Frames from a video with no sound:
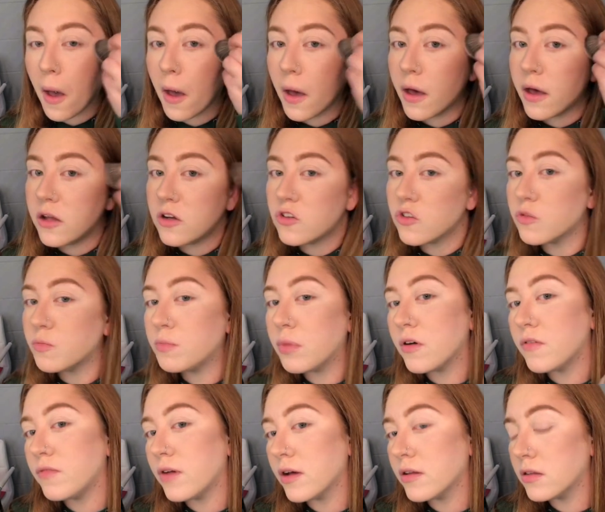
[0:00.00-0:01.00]
and just
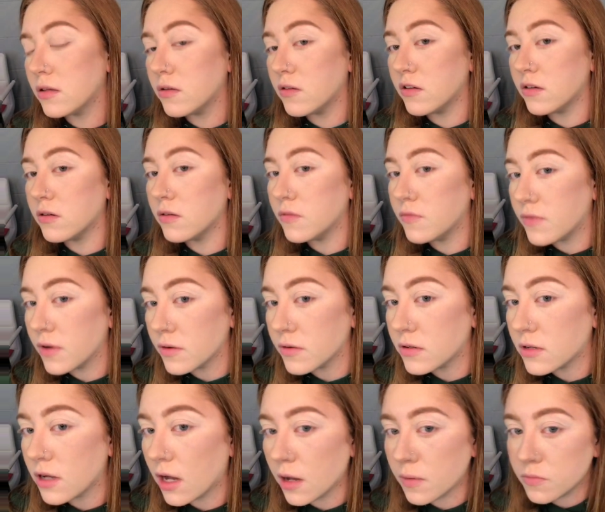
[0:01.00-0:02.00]
buff out the very
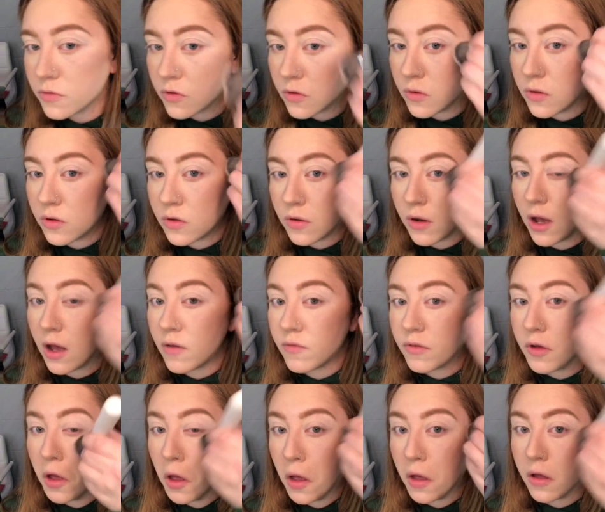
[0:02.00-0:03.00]
top so you don't have
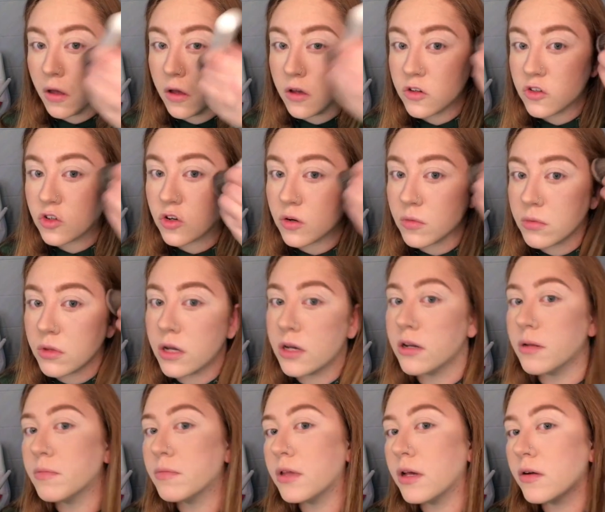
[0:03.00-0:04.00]
a sharp line
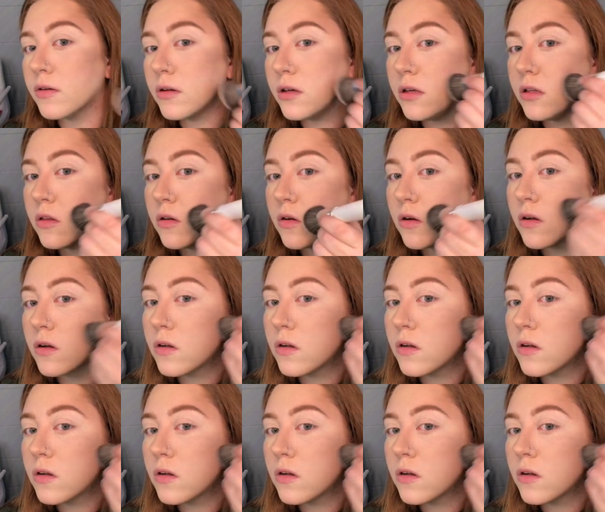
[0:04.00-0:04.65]
up there either.